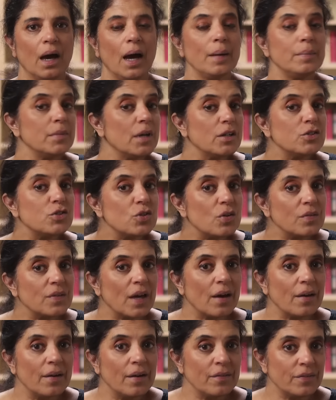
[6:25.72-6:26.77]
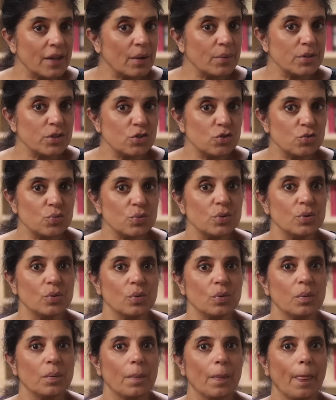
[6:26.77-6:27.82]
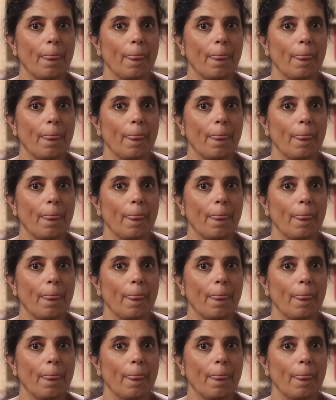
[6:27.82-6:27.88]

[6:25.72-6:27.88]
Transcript: I'm not sure if that was true,